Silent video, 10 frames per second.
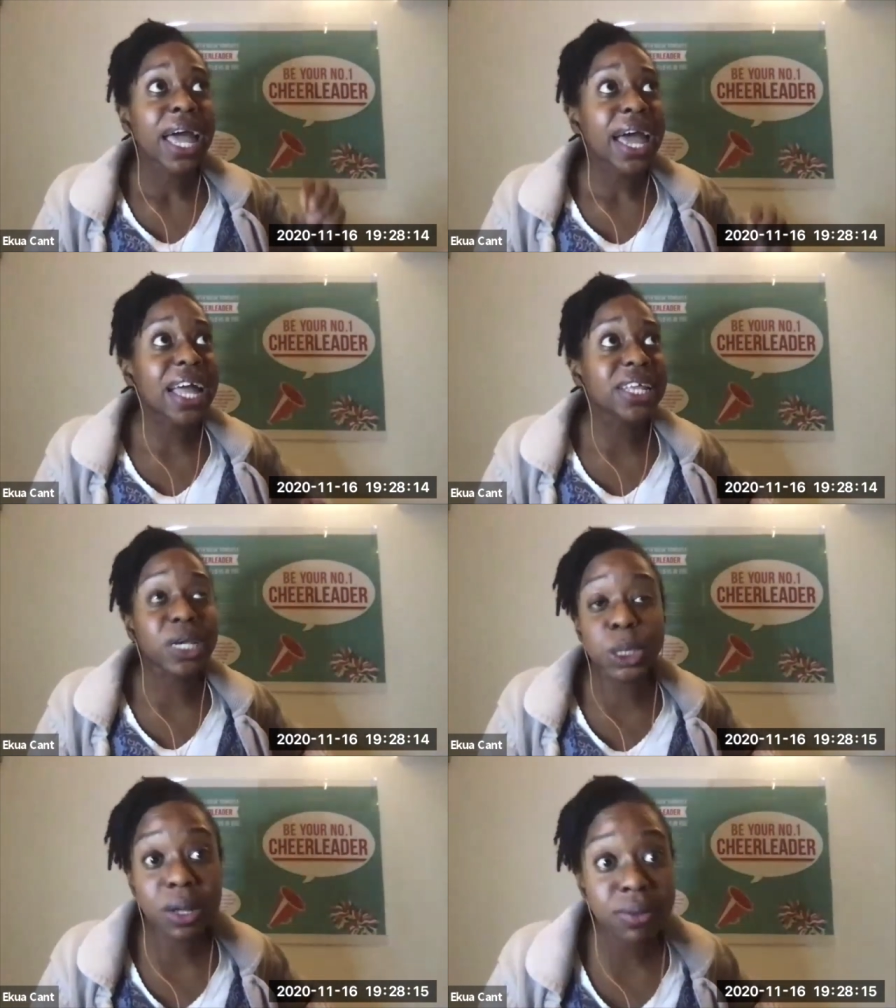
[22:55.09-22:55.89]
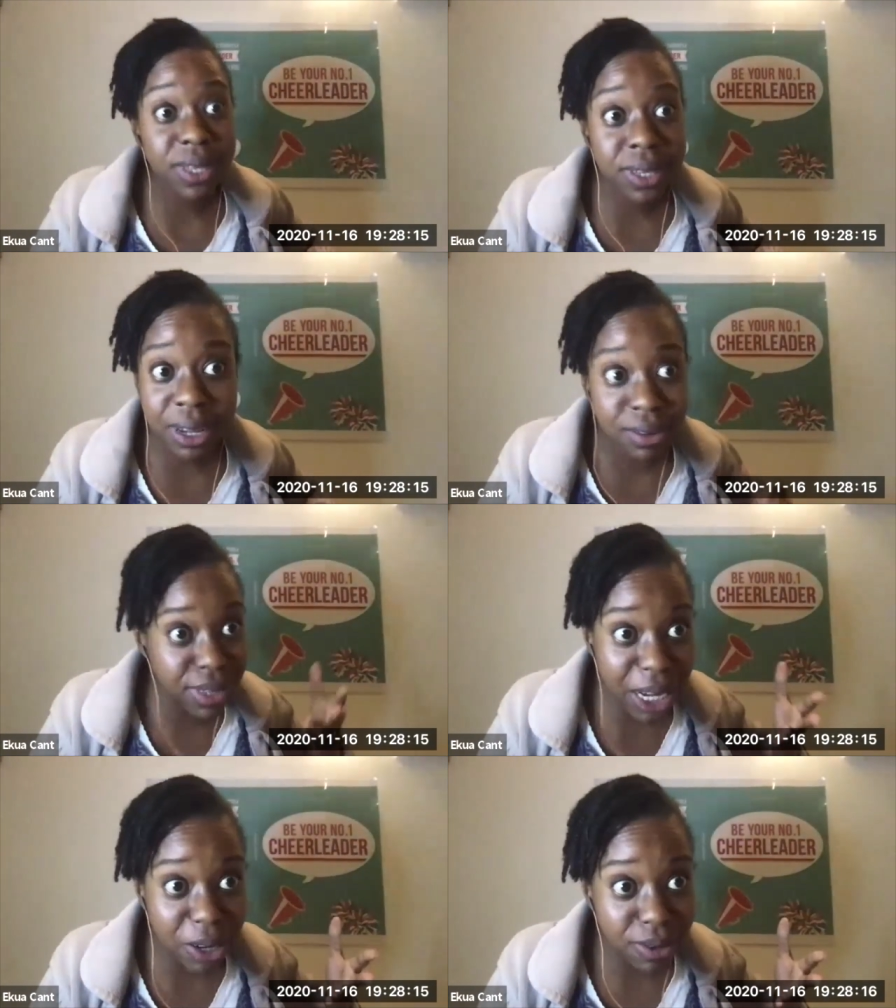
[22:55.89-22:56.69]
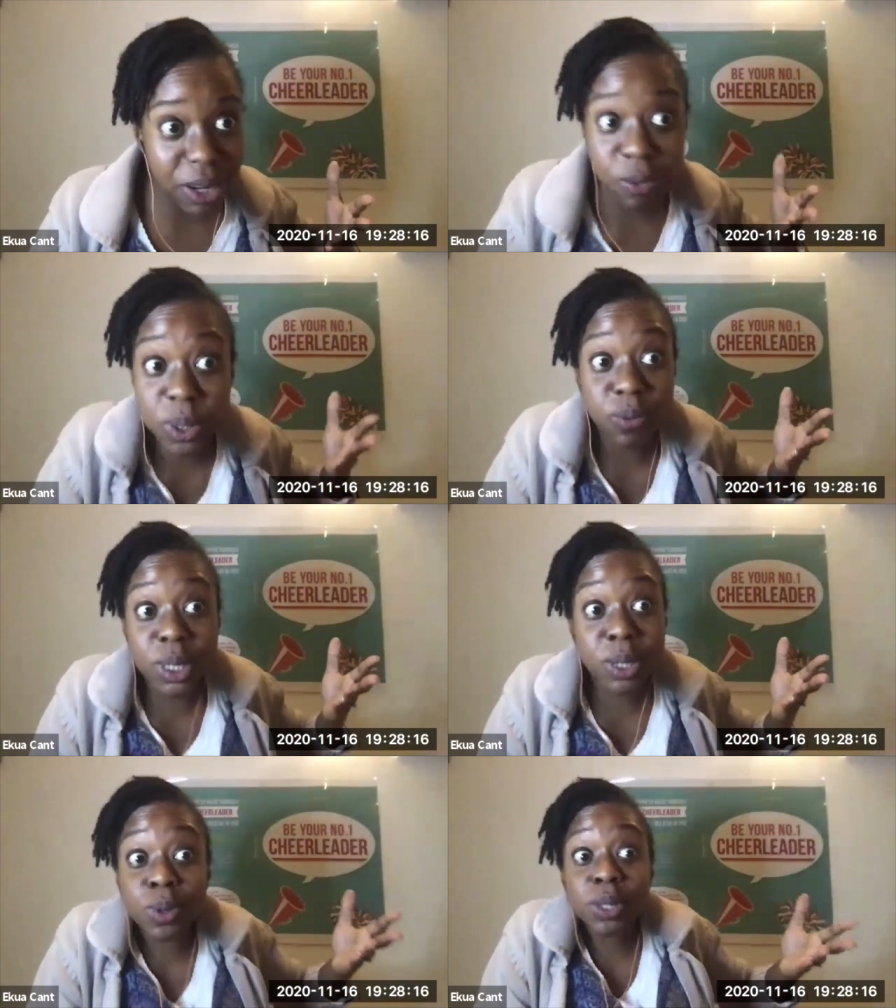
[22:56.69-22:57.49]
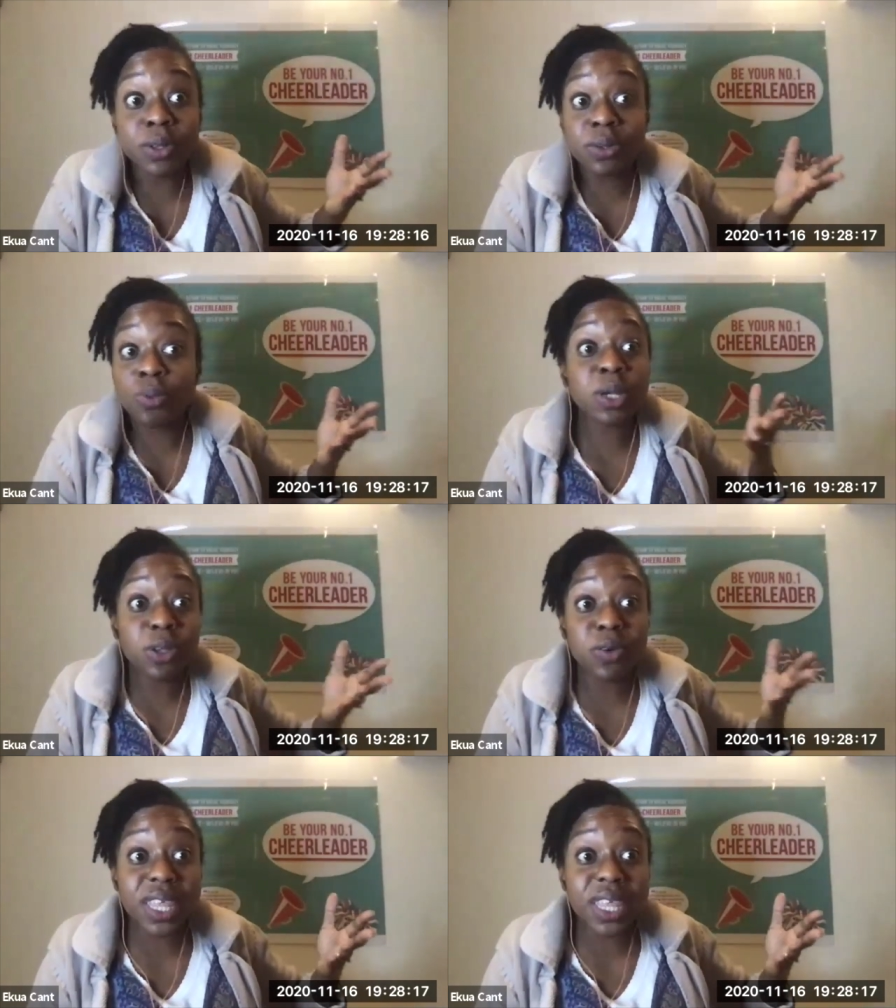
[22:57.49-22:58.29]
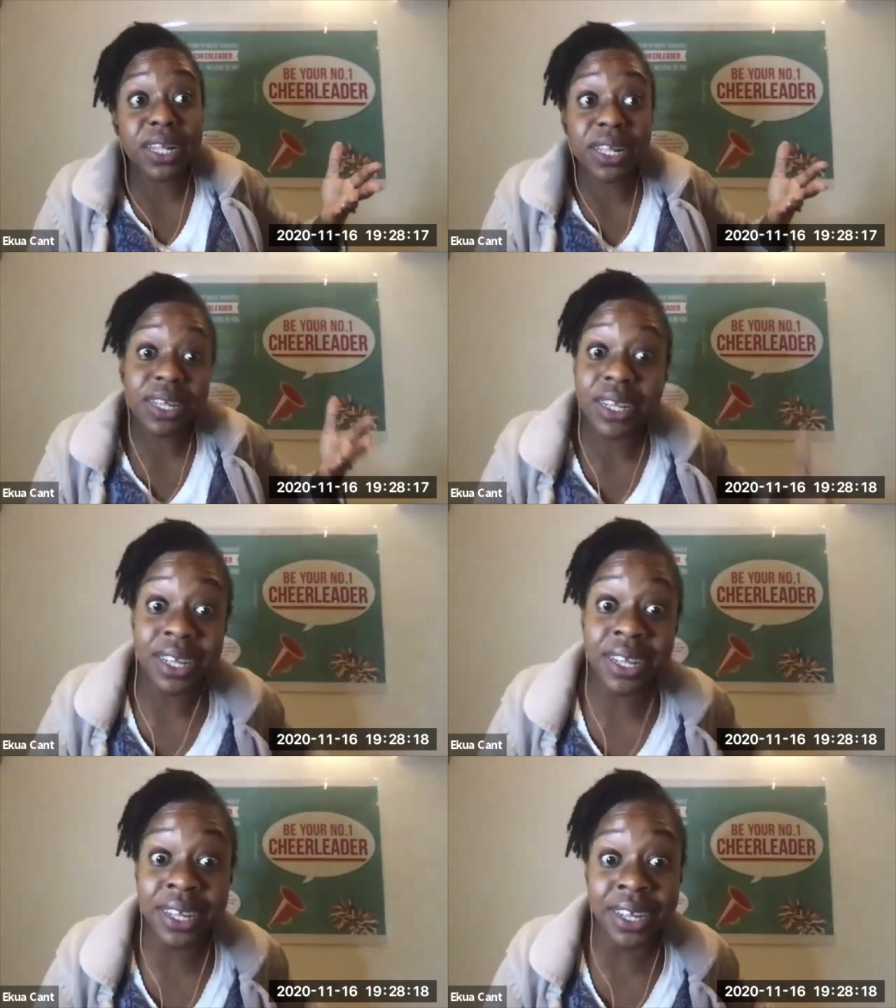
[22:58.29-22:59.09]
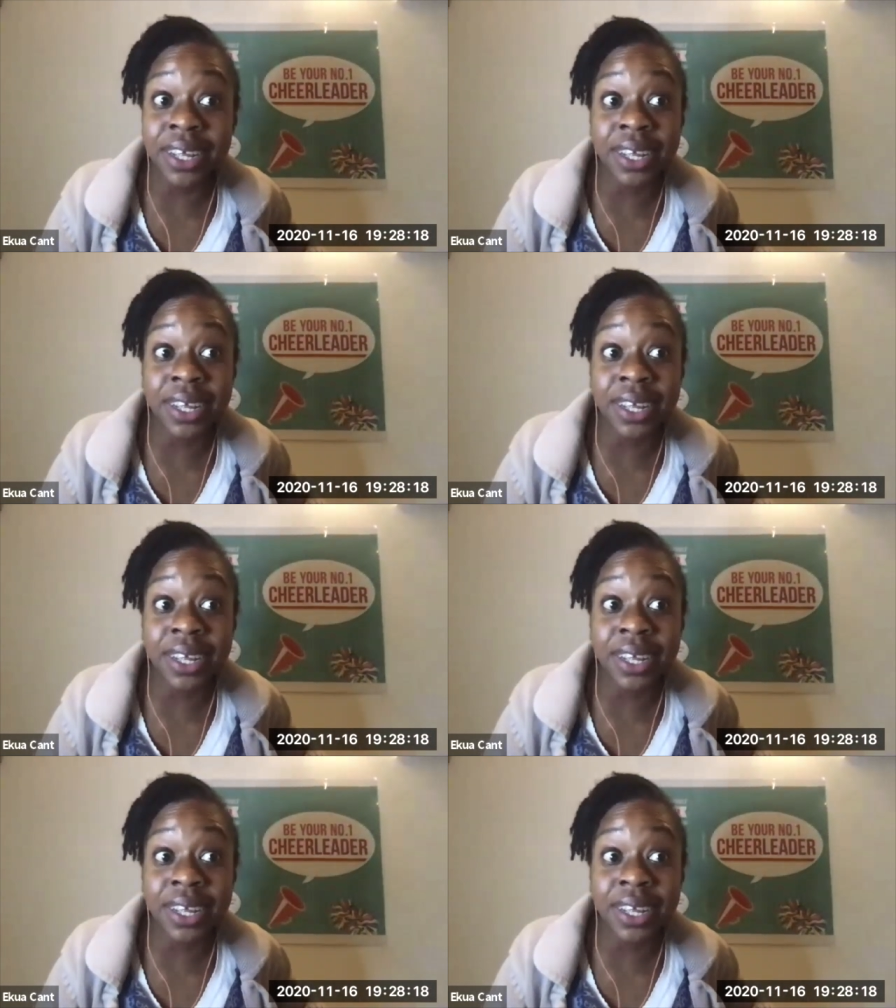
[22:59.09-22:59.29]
and you get shouted shouted down like what, what, what do you what do you do with that that's